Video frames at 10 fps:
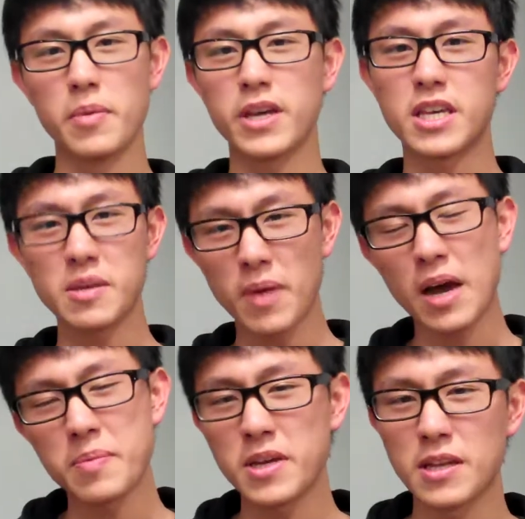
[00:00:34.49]
but he
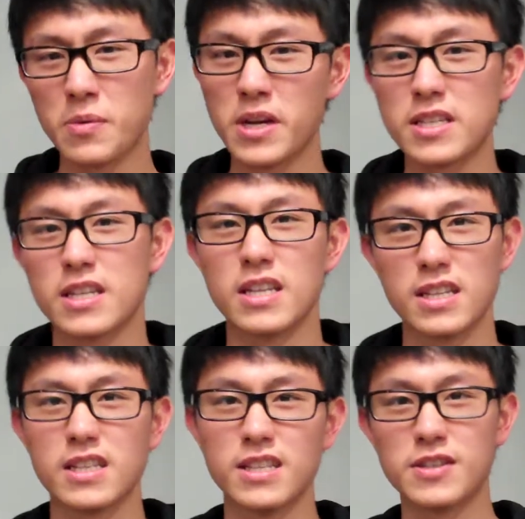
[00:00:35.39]
might be the reason
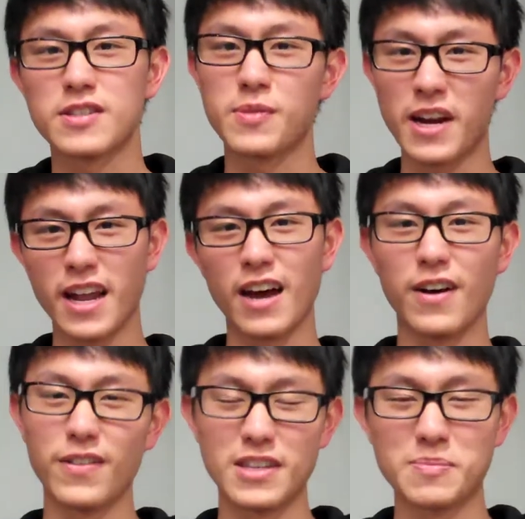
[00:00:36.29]
just right
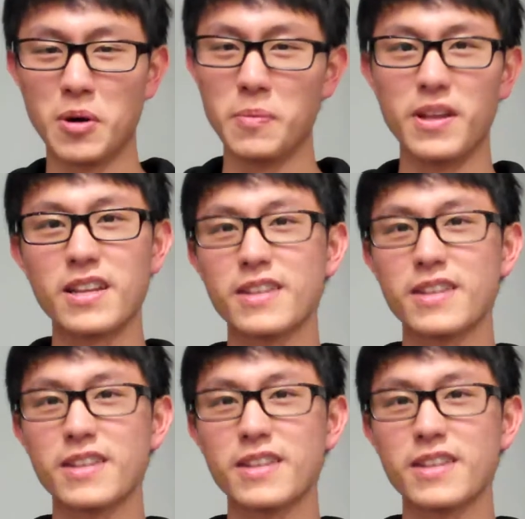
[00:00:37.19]
now at this moment.